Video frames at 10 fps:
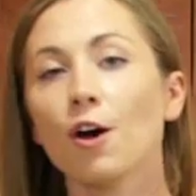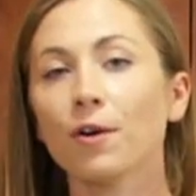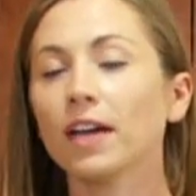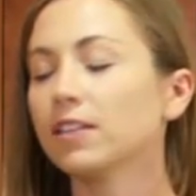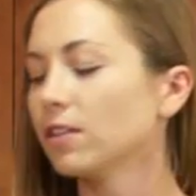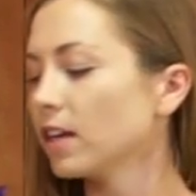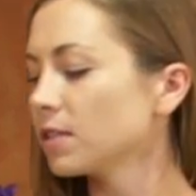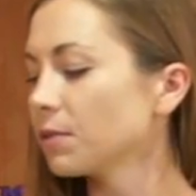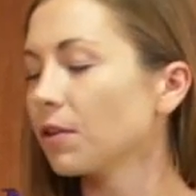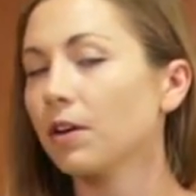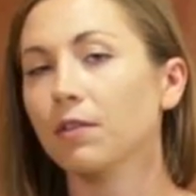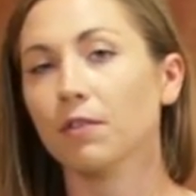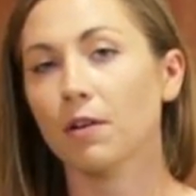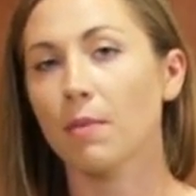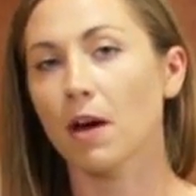Okay, so that's been going
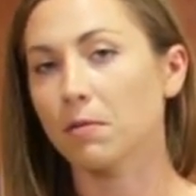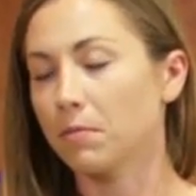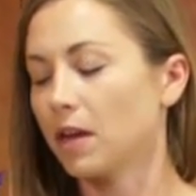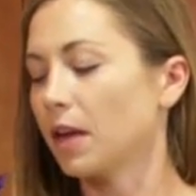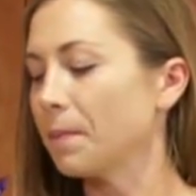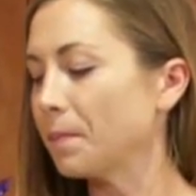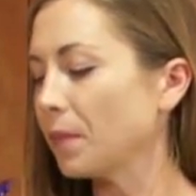for about a minute.